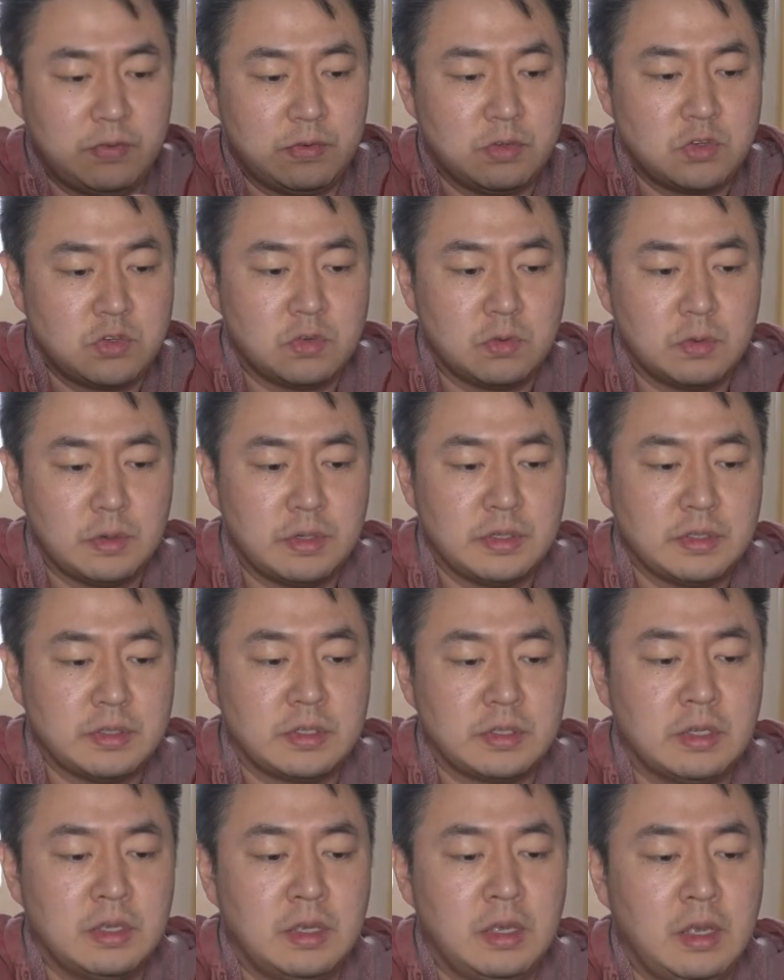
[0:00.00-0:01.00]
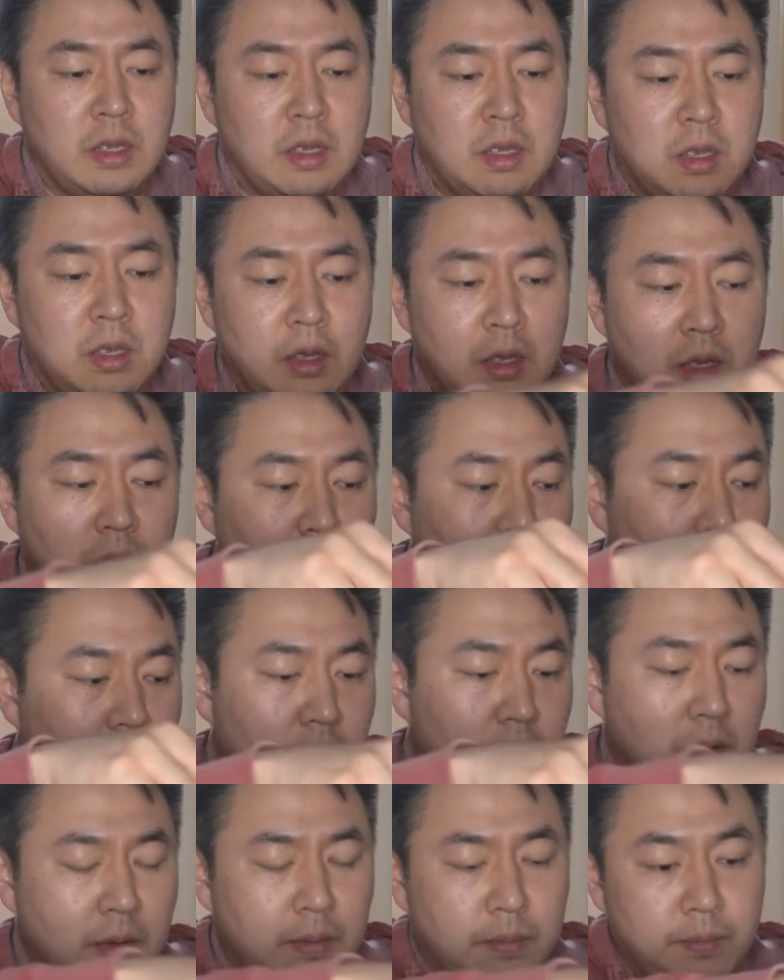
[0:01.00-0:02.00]
Troy's,
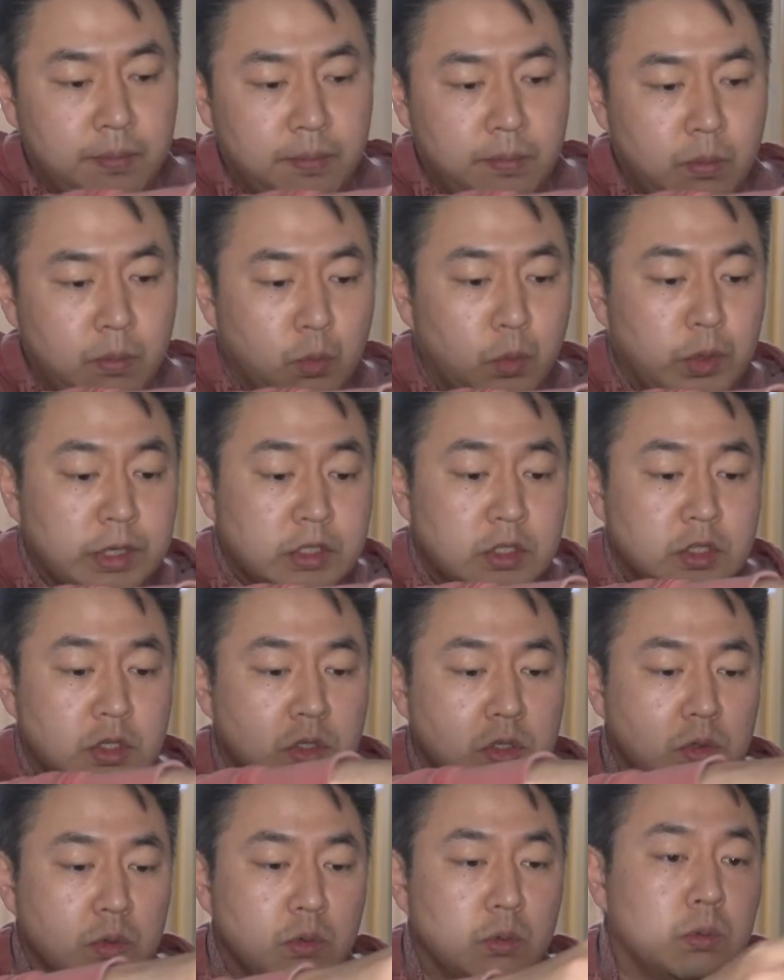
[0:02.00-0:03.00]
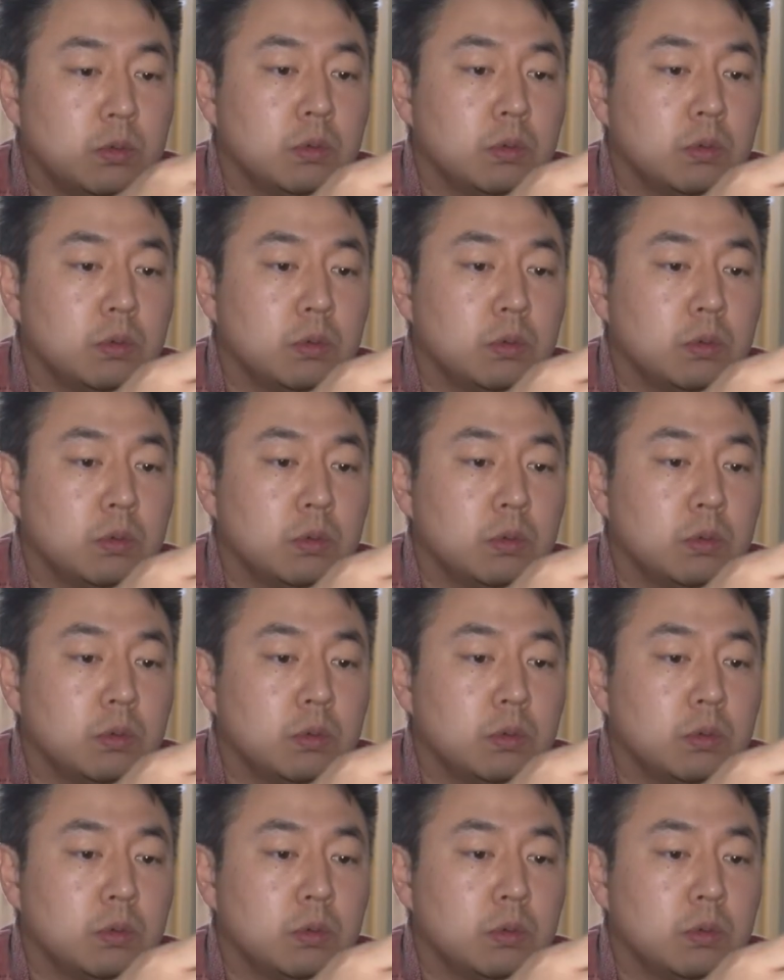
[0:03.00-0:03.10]
um, which